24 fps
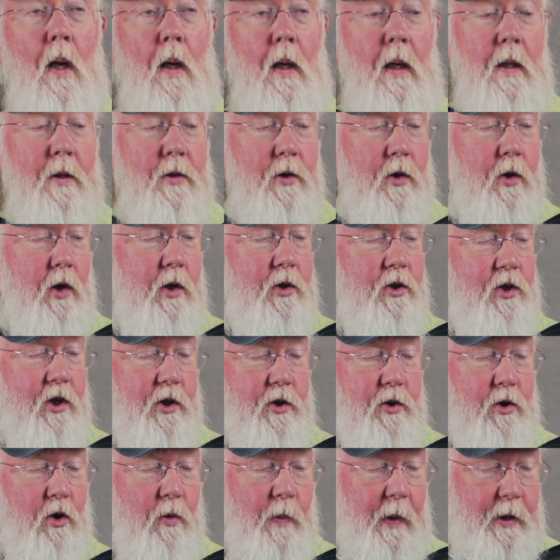because it's
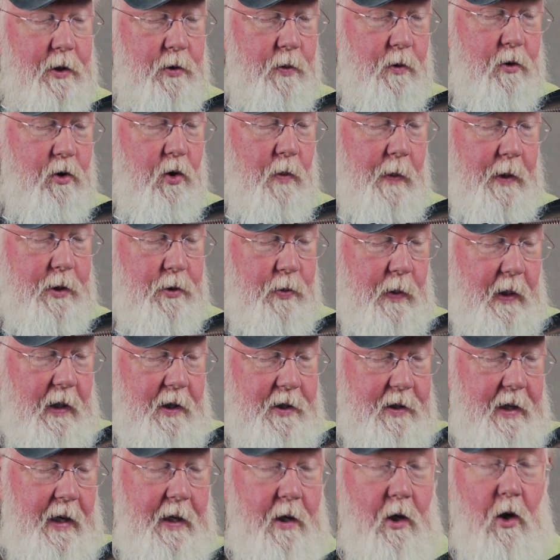just too much real
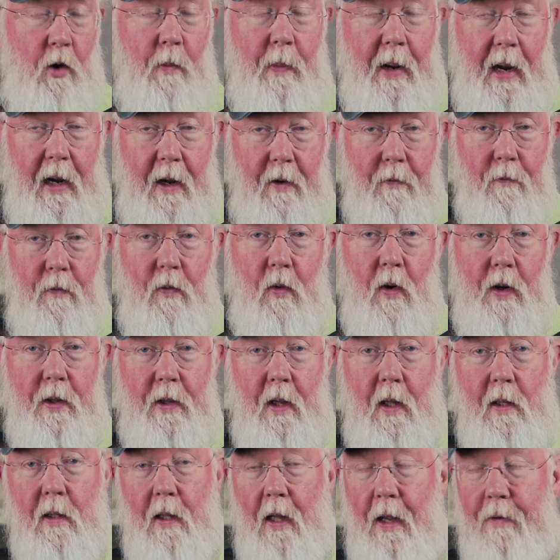estate to go back and forth
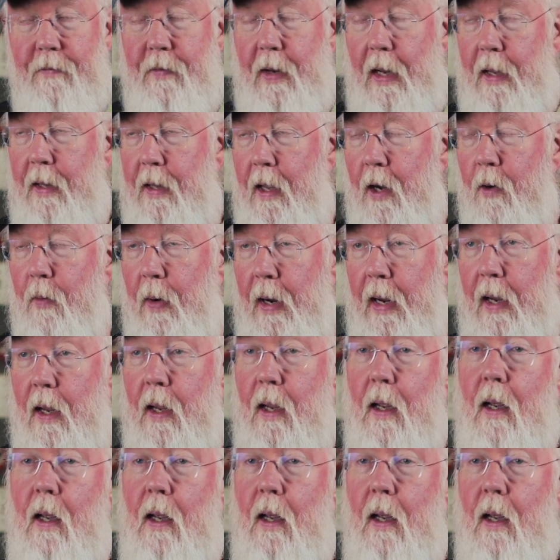on the left hand that way.